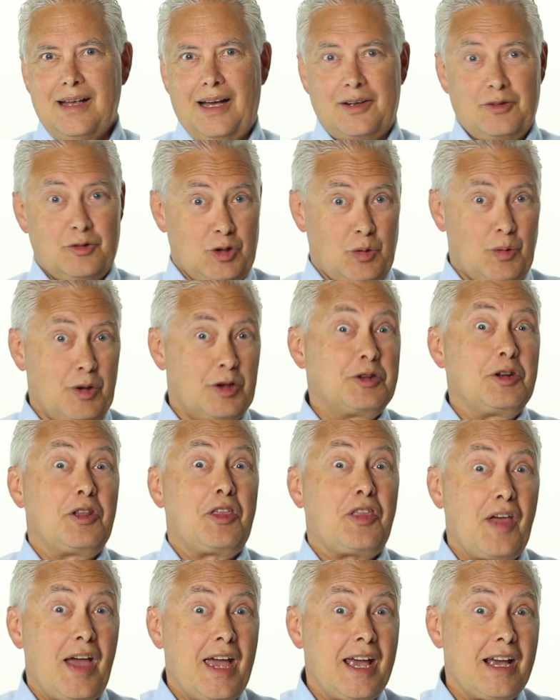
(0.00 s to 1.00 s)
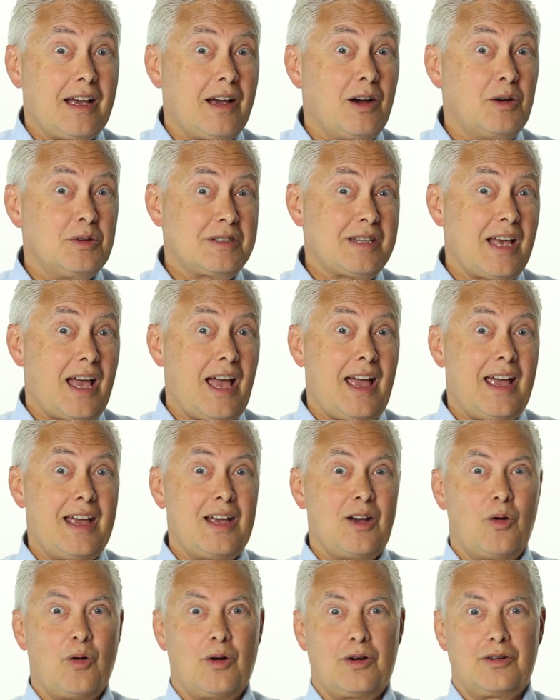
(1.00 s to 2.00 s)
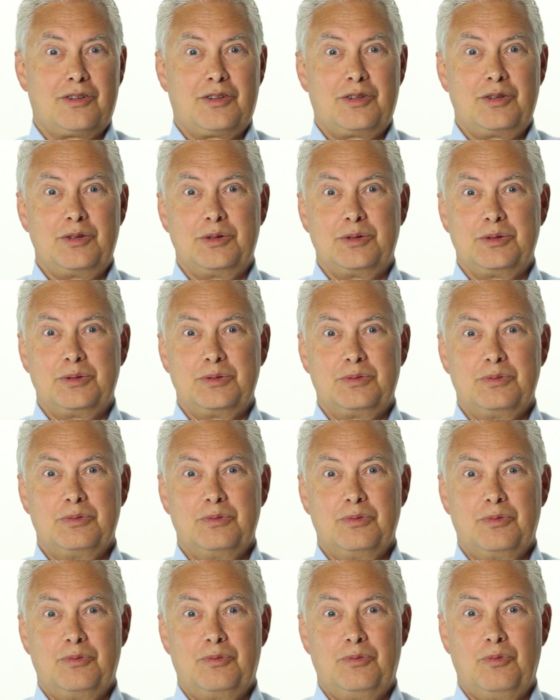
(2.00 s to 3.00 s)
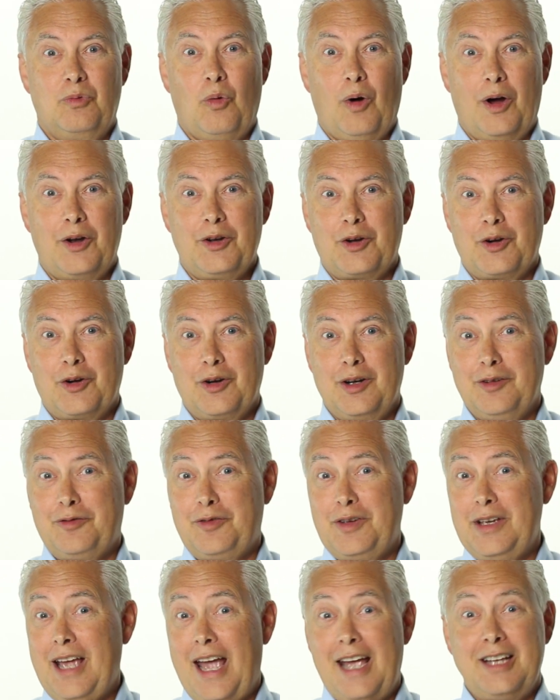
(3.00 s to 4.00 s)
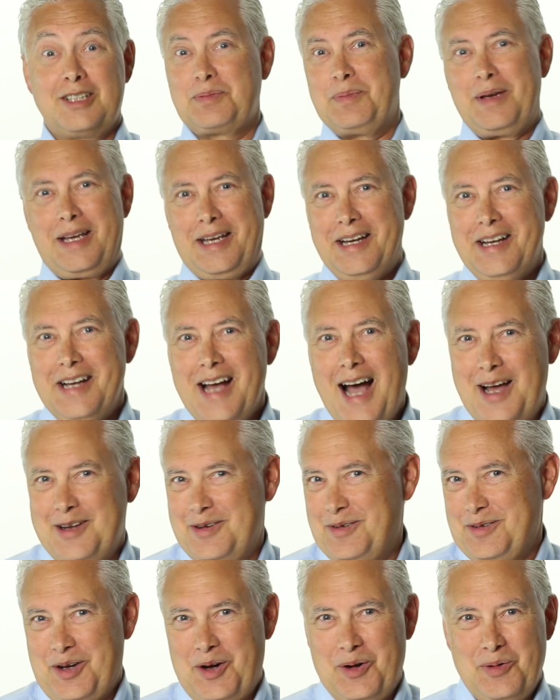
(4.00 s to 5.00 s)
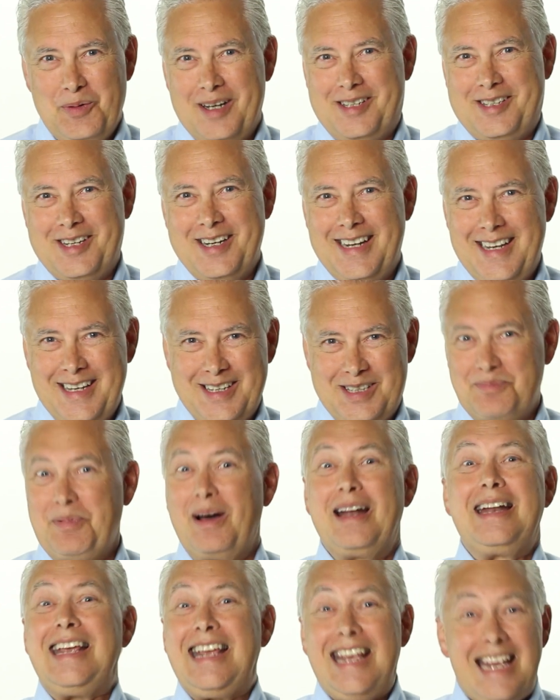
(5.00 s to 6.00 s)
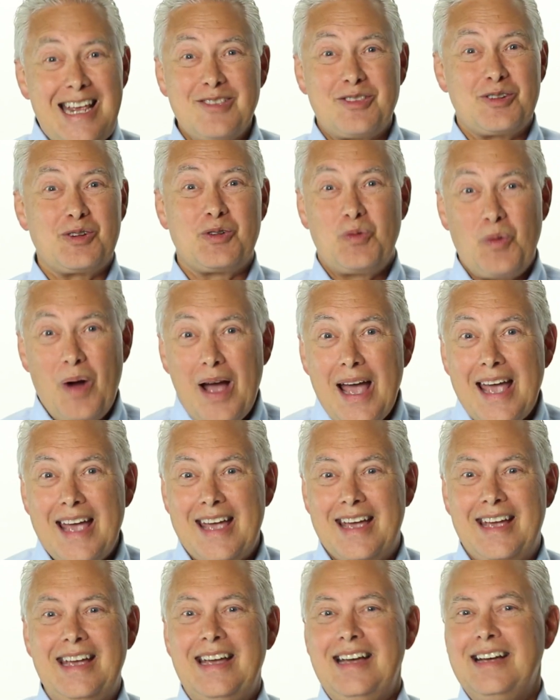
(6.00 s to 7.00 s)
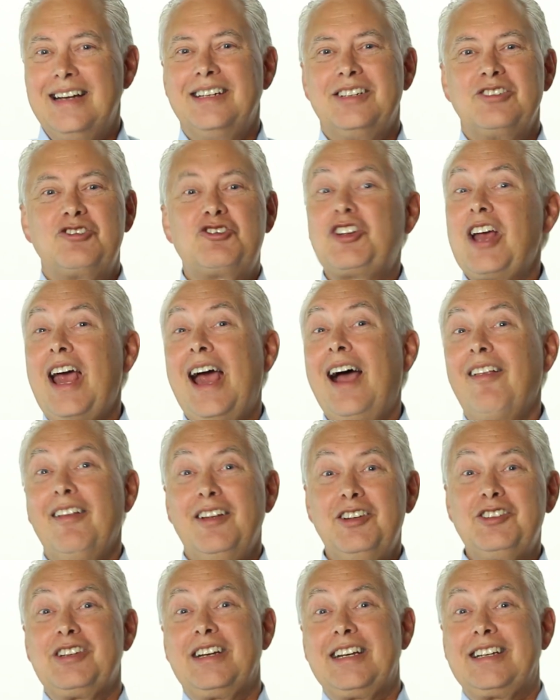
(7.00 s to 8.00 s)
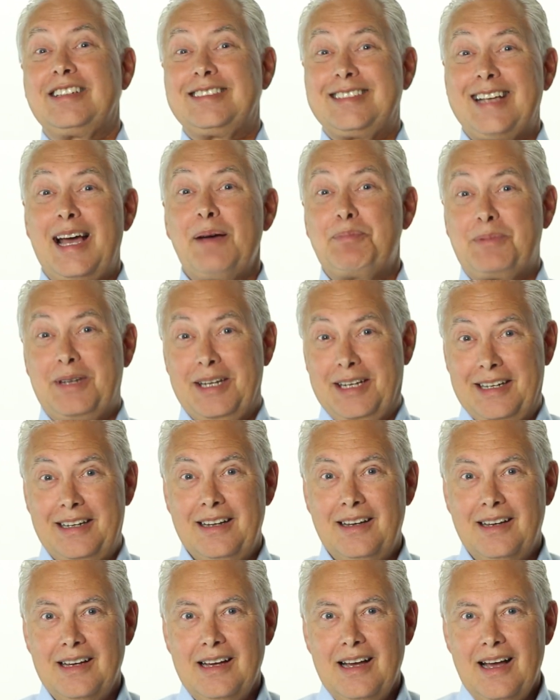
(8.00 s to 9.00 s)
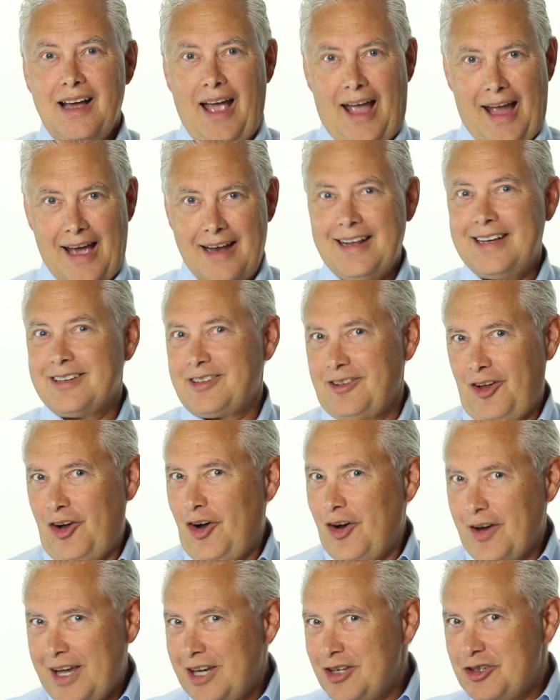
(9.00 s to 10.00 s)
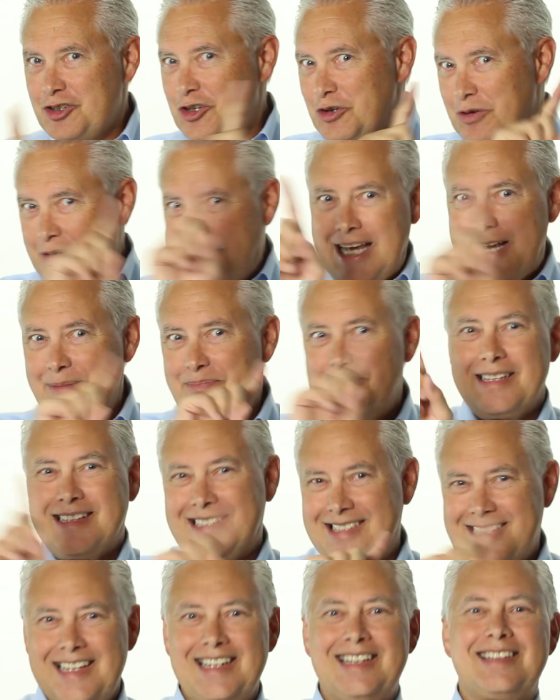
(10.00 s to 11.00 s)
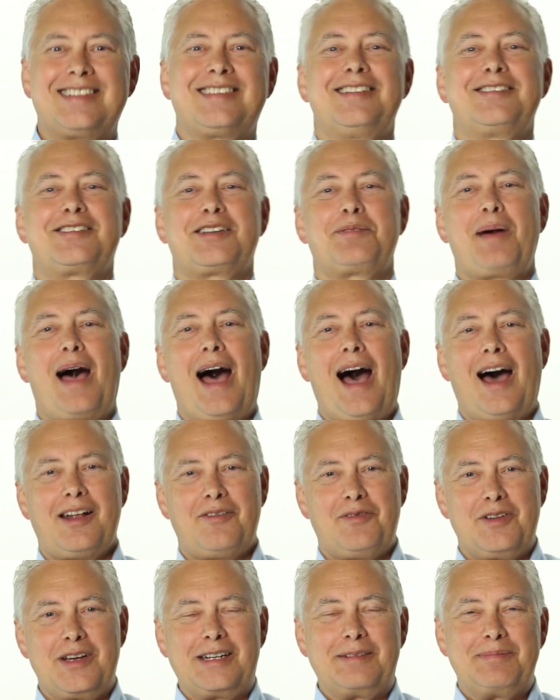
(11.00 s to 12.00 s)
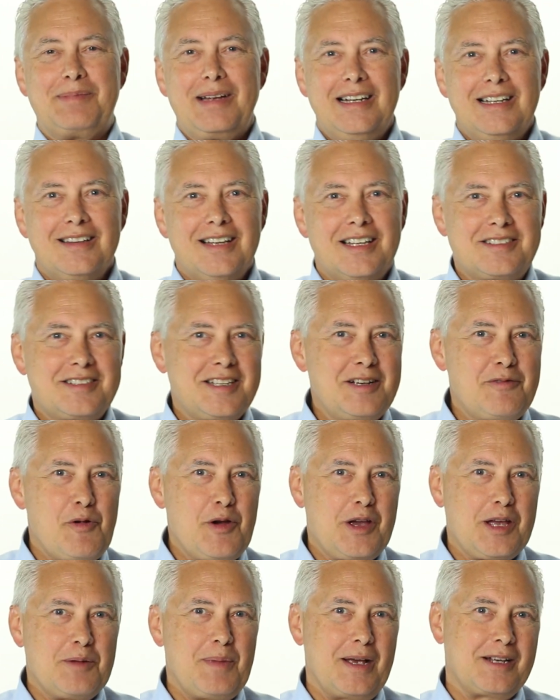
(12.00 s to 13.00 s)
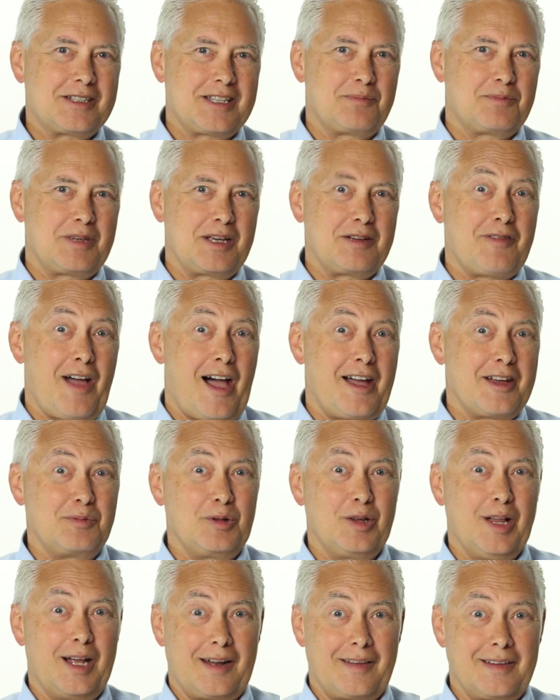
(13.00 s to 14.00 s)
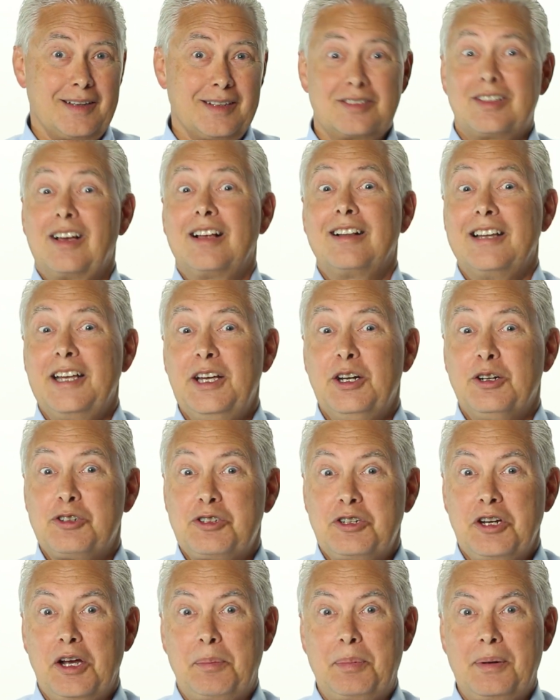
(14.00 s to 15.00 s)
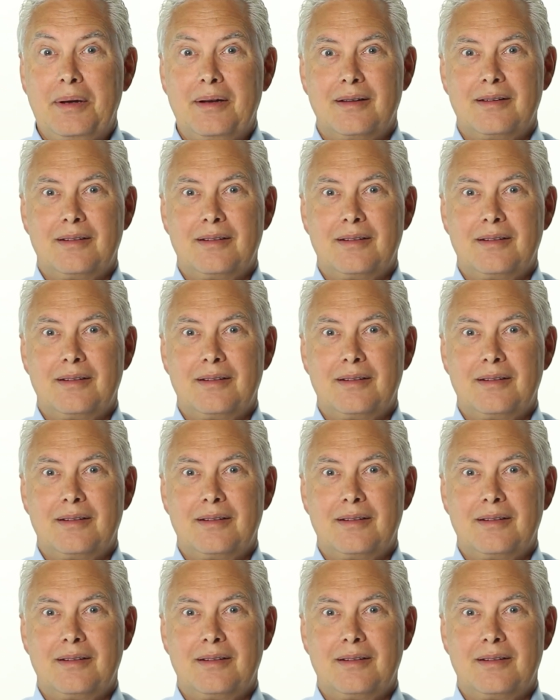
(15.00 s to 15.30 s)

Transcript: I don't know whether to thank Jose or to wonder if he hates me. I don't know which it is. But either way, challenge accepted. And as long as you keep the cynicism out of it, let's see if we can make something valuable out of this leadership